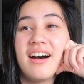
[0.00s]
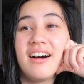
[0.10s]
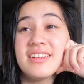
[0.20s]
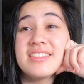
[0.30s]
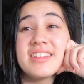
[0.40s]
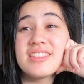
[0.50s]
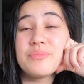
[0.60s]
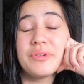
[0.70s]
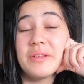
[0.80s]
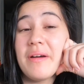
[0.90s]
Honestly, it's a
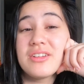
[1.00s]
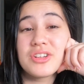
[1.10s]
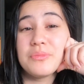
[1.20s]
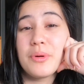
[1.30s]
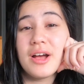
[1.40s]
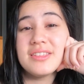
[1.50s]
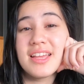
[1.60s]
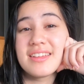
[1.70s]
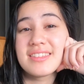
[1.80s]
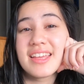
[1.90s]
pretty magical
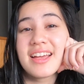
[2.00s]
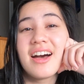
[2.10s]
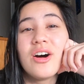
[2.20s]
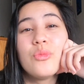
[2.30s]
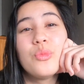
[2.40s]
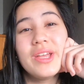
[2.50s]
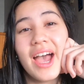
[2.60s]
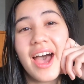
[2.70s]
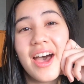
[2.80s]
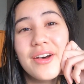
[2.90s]
process. Like, we
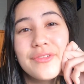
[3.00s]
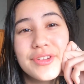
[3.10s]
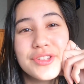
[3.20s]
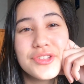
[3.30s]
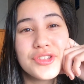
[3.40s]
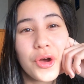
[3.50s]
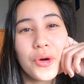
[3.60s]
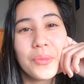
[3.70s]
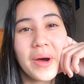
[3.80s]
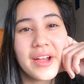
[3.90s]
have
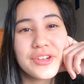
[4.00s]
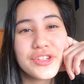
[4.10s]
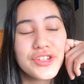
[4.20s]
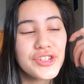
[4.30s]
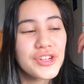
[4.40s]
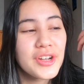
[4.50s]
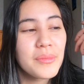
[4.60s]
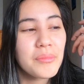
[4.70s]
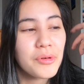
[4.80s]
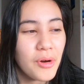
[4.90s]
so much
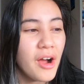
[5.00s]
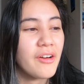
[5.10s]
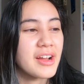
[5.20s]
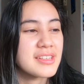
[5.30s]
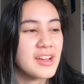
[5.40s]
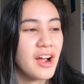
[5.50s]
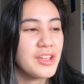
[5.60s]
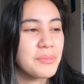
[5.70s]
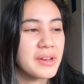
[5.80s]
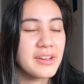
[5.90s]
progress
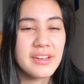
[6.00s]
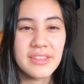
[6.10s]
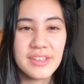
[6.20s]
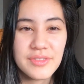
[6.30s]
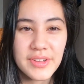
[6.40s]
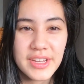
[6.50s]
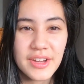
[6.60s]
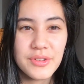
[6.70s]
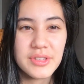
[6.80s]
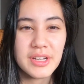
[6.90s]
documented in these
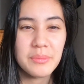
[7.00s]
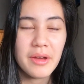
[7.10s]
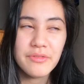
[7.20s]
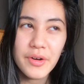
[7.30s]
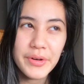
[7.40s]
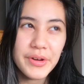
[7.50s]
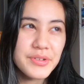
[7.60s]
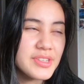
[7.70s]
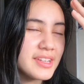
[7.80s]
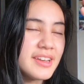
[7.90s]
videos and in my
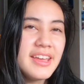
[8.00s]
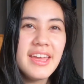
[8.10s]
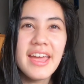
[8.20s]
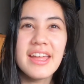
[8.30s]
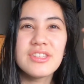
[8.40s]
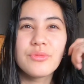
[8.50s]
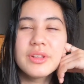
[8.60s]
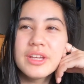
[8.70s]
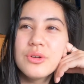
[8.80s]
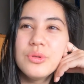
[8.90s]
photos, and it's a
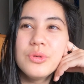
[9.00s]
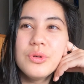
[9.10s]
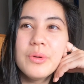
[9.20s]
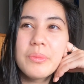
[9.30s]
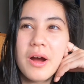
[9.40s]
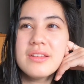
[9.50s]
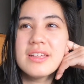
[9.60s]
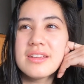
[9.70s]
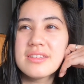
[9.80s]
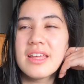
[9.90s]
really cool
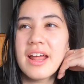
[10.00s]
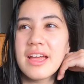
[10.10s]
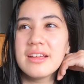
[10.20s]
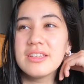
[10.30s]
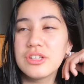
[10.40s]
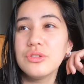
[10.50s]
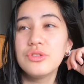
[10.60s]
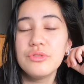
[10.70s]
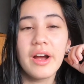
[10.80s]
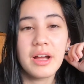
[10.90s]
process that I still
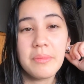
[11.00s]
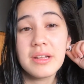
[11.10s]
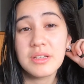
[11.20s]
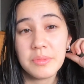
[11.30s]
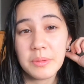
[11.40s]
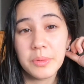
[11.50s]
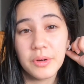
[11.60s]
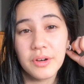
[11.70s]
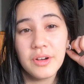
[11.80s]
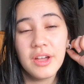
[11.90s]
do recommend to
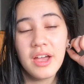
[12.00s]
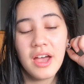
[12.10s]
people